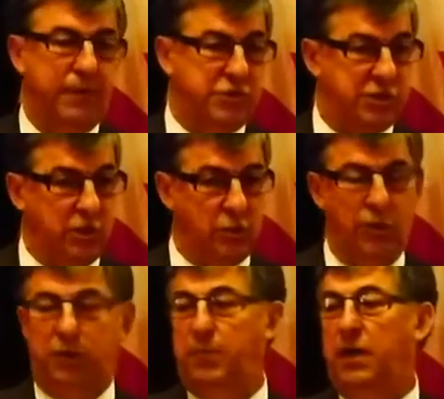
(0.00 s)
There's still
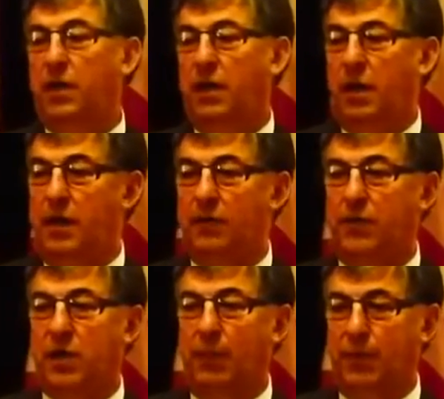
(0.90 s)
going to be
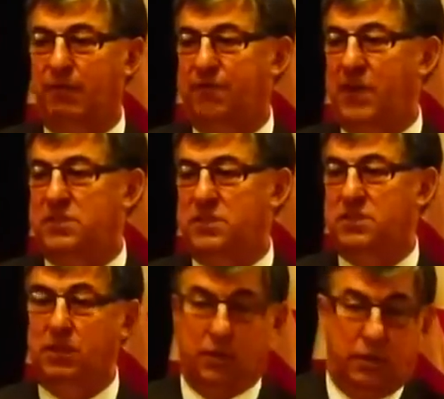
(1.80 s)
another couple of phases
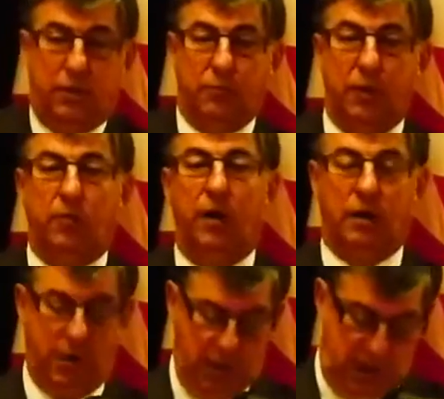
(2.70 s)
that are going to
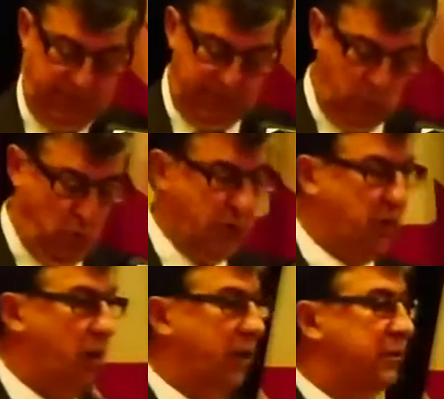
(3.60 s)
require even more
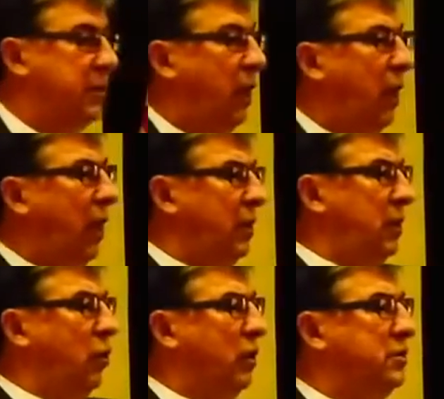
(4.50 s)
dollars. The
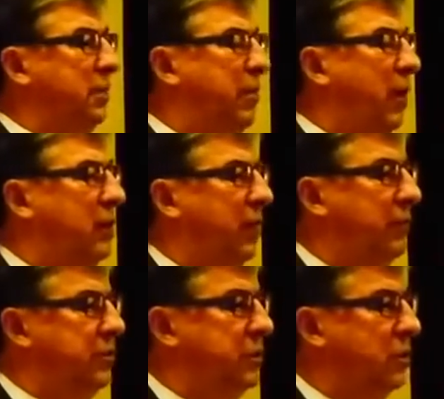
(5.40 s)
Yorkton Parkland
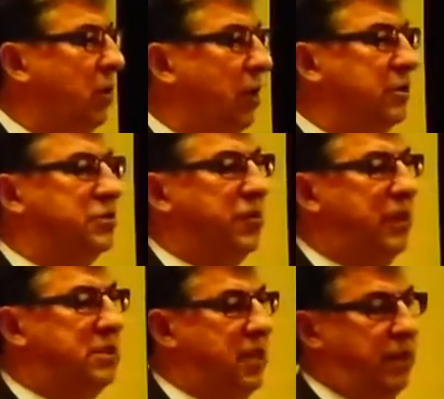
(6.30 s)
Regional College
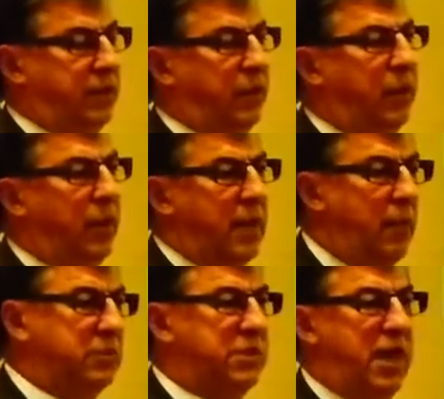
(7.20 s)
Trade Center,
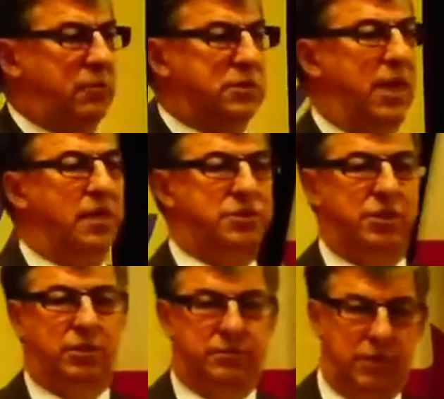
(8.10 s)
that was announced last
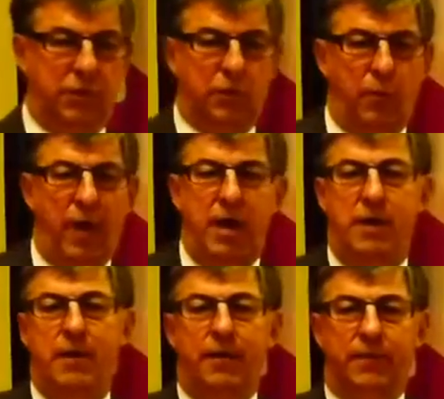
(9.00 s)
year. It's
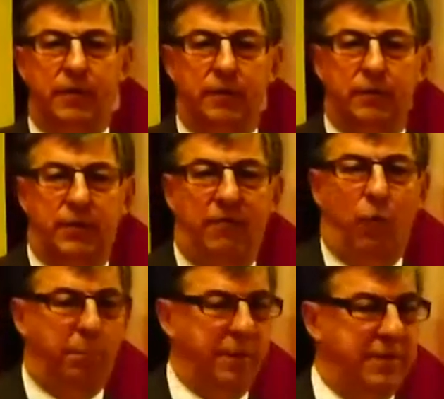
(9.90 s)
underway. They've
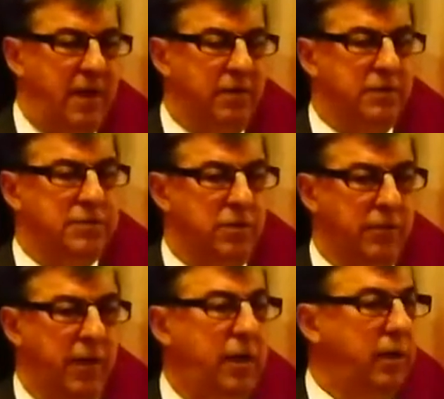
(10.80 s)
opened tenders
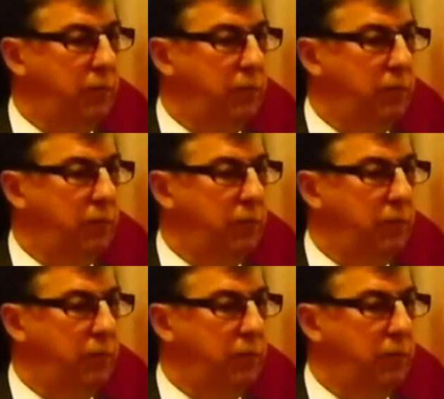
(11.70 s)
already.